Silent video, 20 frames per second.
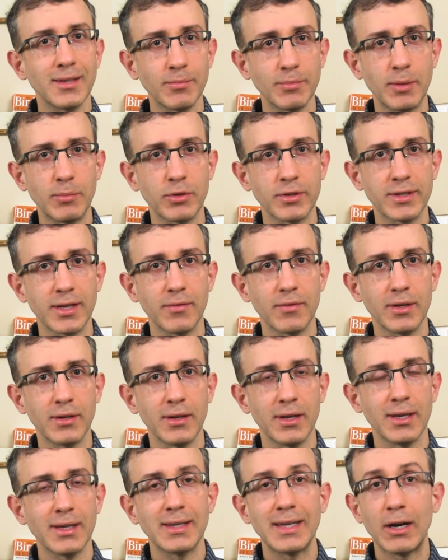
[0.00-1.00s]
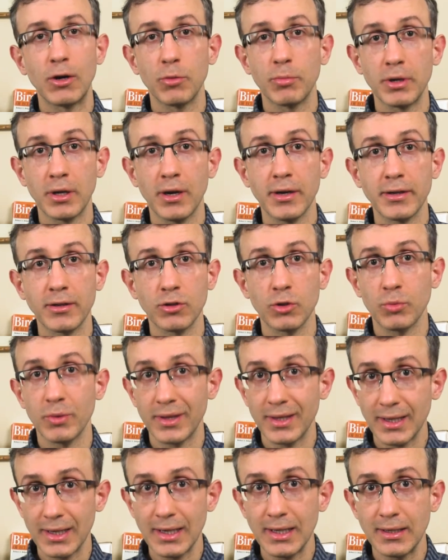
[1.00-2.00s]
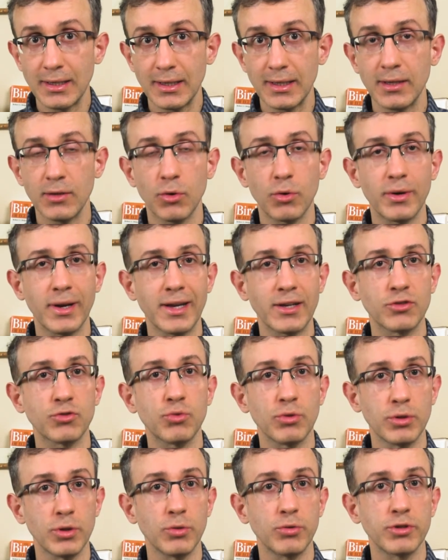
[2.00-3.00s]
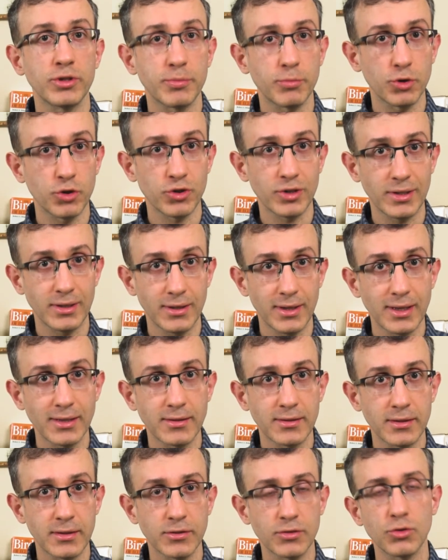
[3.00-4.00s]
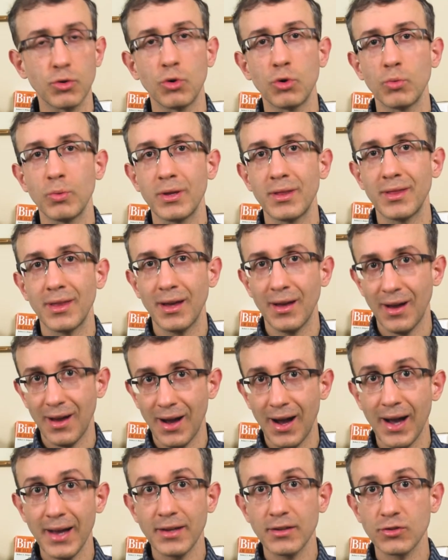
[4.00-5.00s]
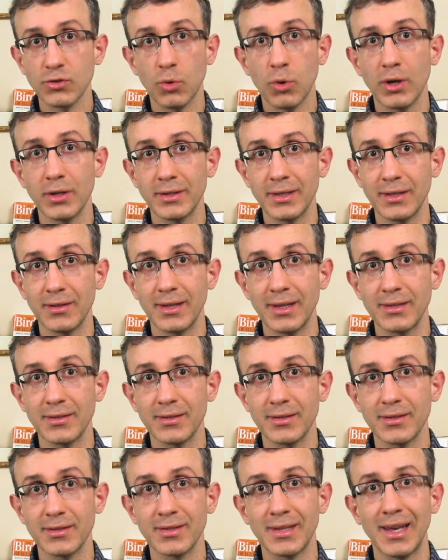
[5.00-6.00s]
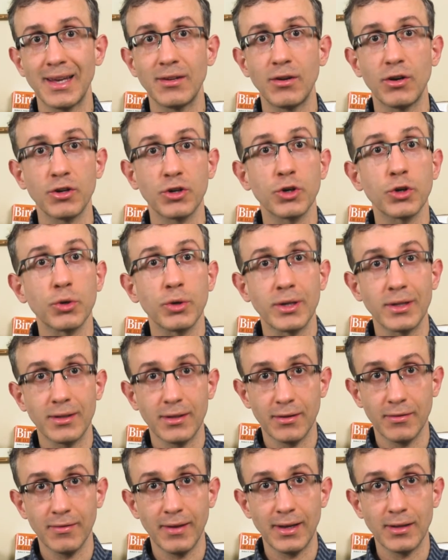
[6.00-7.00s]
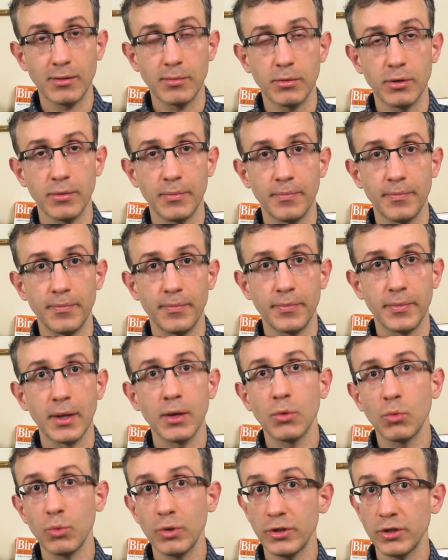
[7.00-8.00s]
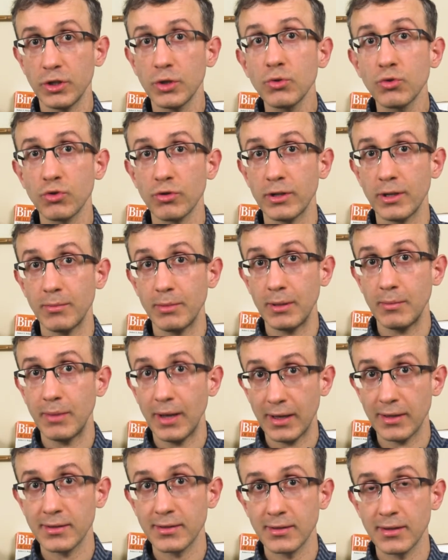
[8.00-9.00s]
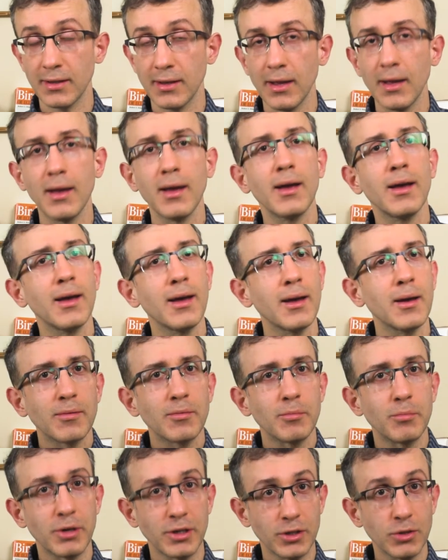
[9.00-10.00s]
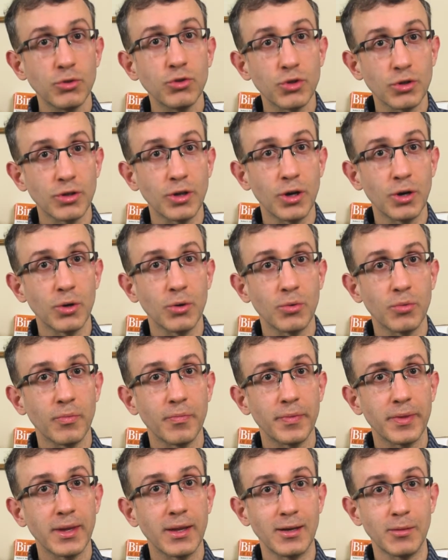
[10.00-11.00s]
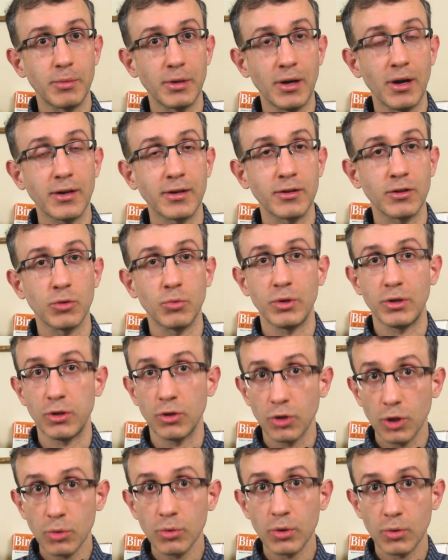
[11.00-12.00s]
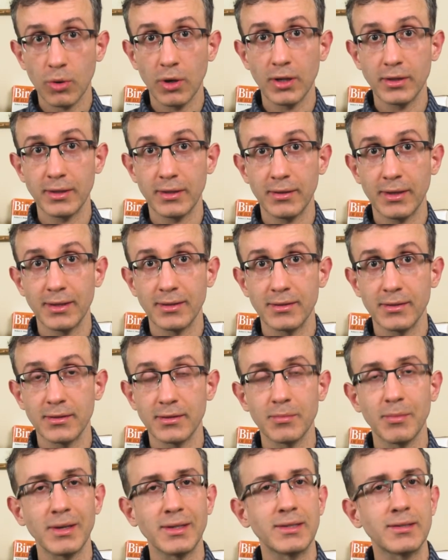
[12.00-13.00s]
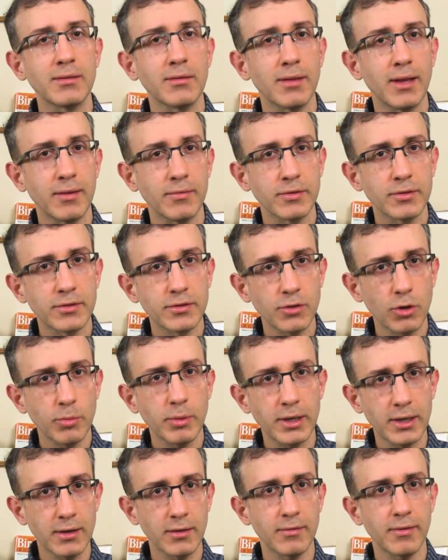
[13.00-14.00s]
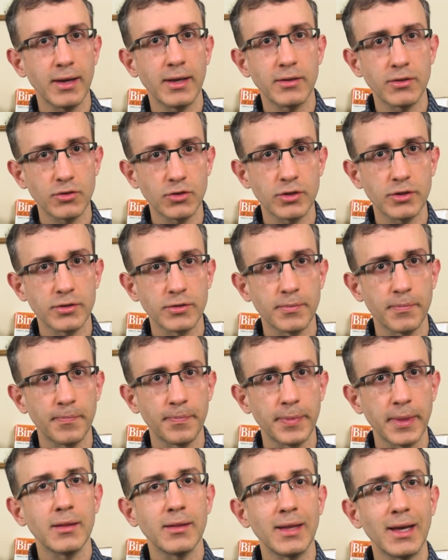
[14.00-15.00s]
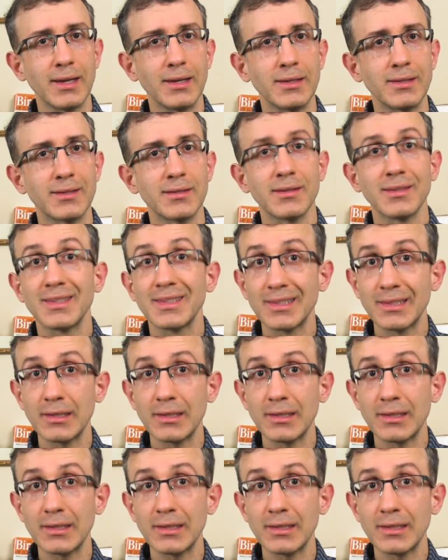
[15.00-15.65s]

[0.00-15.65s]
Tip number 7. Now, a binocular with ED or extra low dispersion lenses, or with the highest quality lenses that are currently available, will usually be best. But you should know that a binocular with lower quality lenses might still have so many advantages that it's